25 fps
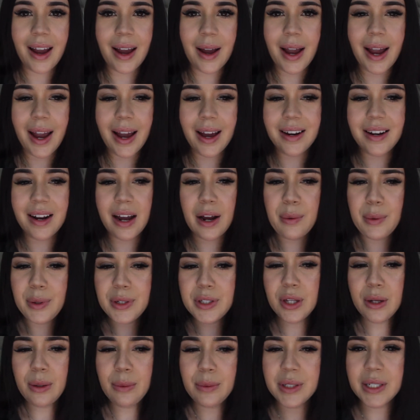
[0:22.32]
and I
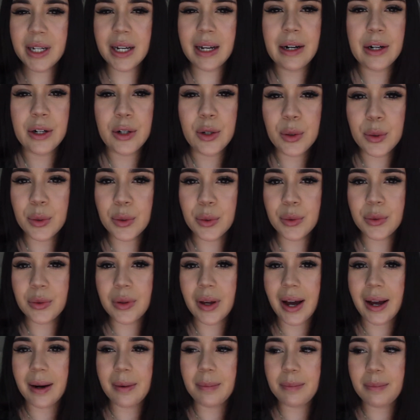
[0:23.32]
always thought it was kind of cool
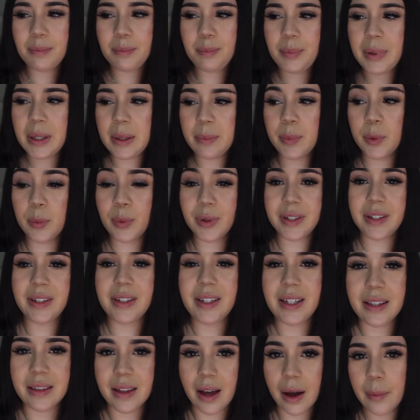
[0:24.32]
that people would
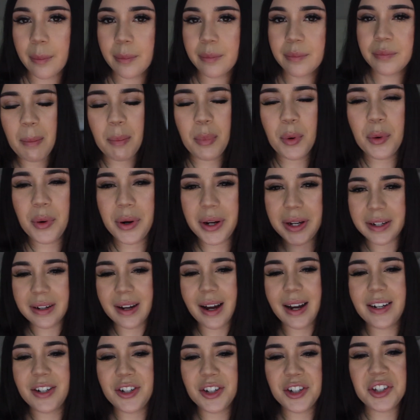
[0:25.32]
see them. At that point,
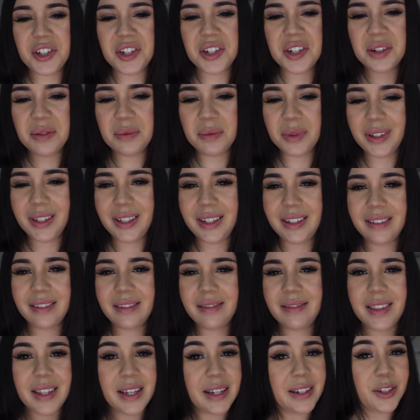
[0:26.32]
I just didn't really
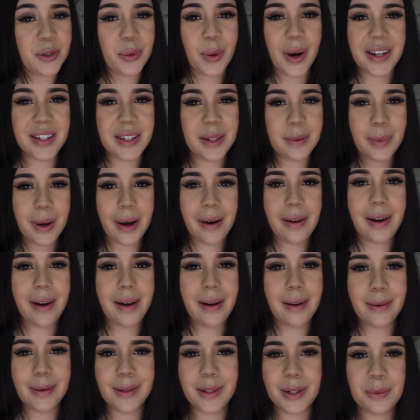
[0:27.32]
think twice about
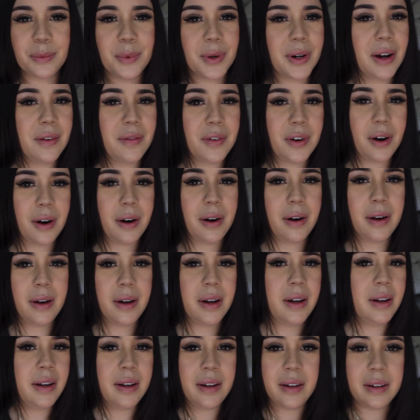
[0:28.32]
it. I was like, whatever.
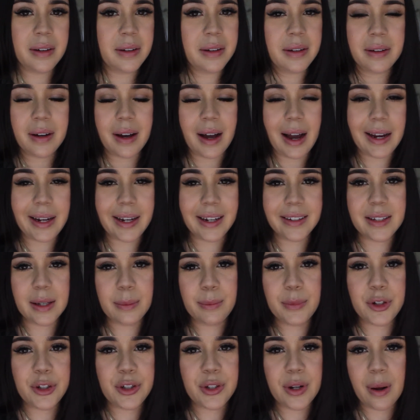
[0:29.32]
I guess
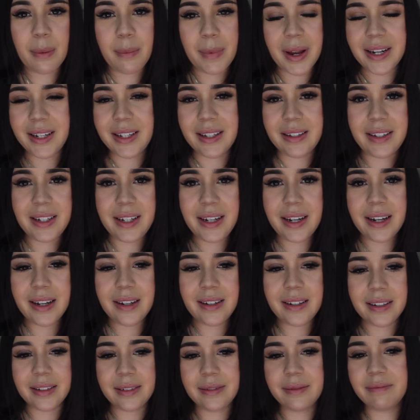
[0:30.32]
I'm just not meant to see
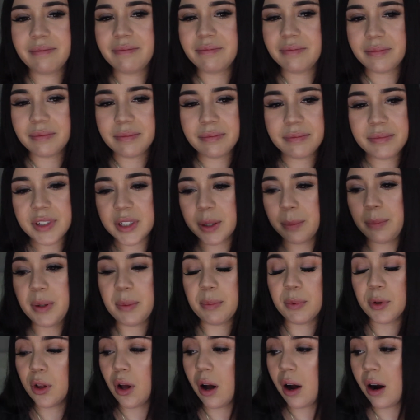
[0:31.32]
it, and some
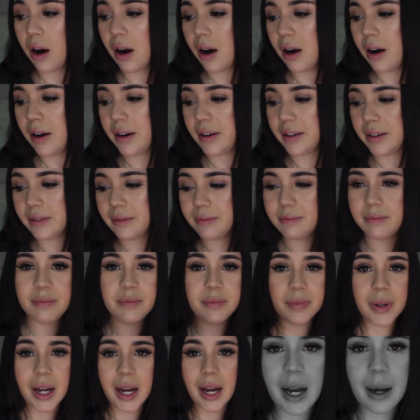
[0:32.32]
people are, and
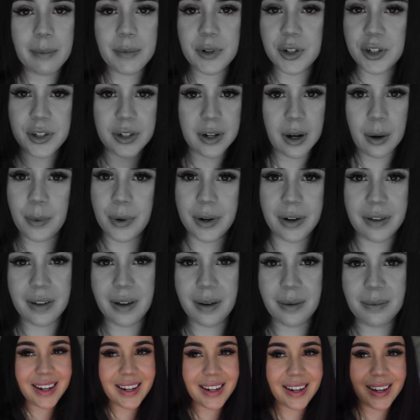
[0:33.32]
I'm just not one of
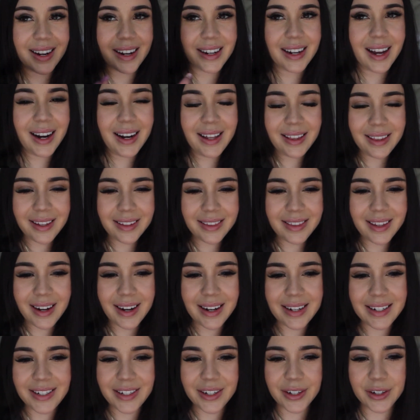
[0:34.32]
them. And I kind of let that
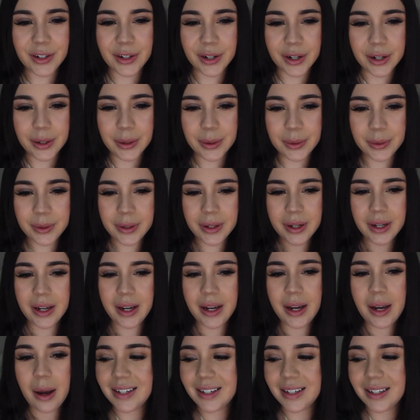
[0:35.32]
idea go.
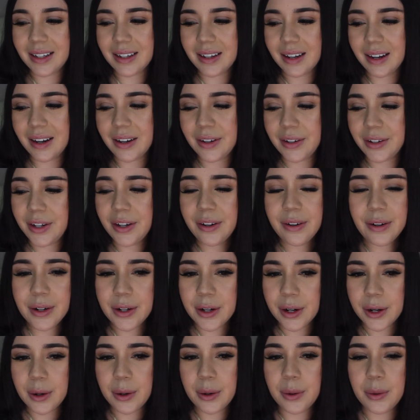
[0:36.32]
And a year
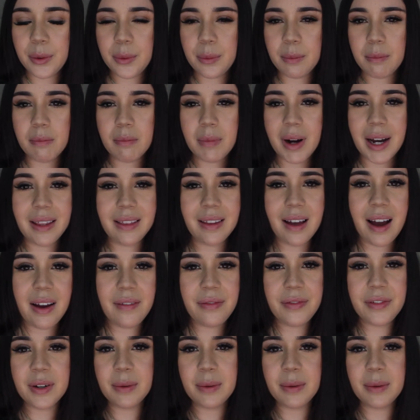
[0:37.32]
ago, my life